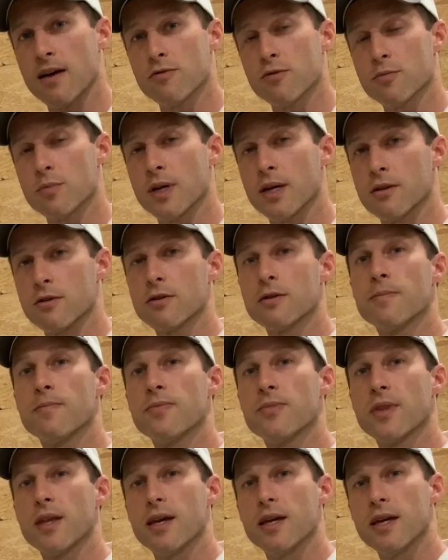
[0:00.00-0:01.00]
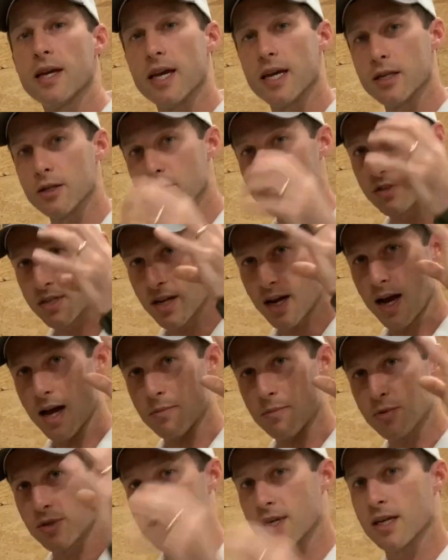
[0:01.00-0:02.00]
or better, and using eye
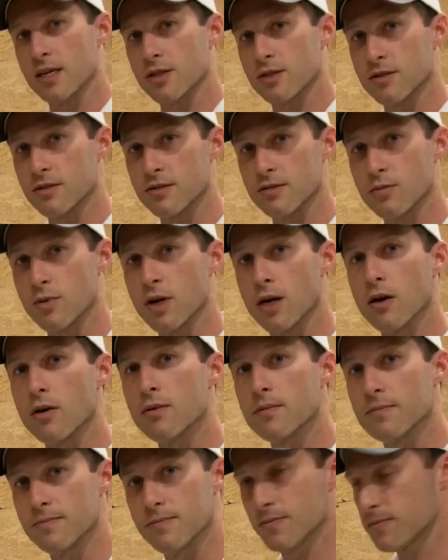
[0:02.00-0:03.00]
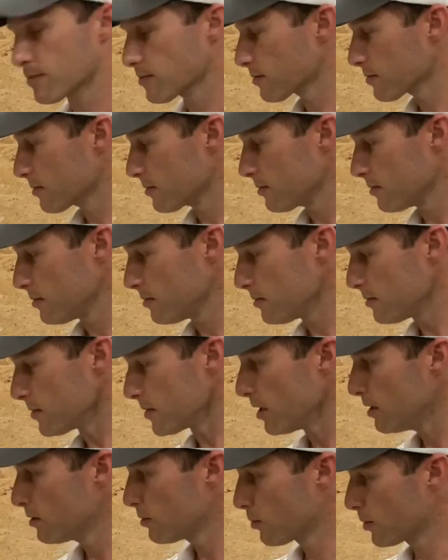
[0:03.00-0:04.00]
protection as well.
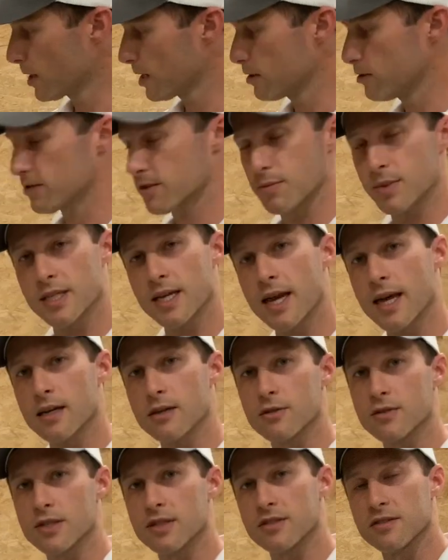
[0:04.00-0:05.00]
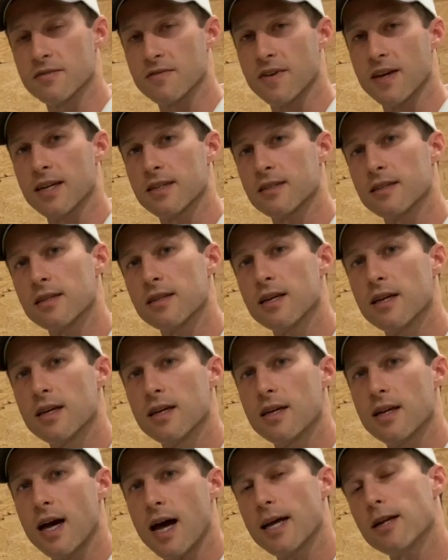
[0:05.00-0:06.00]
When I use a botanical disinfectant,
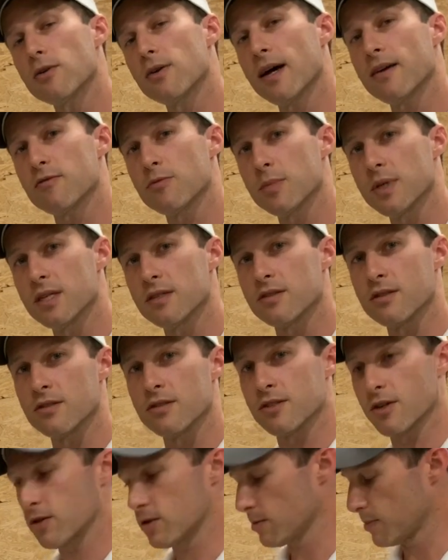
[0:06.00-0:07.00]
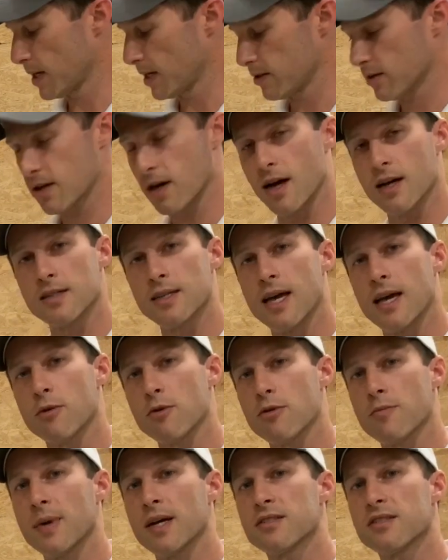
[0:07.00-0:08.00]
I don't have to be as concerned about the contact
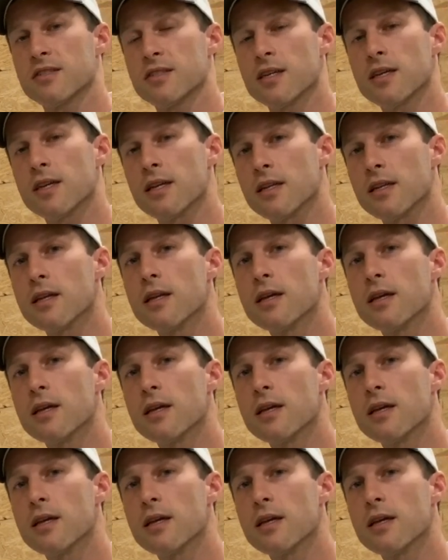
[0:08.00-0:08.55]
with my skin,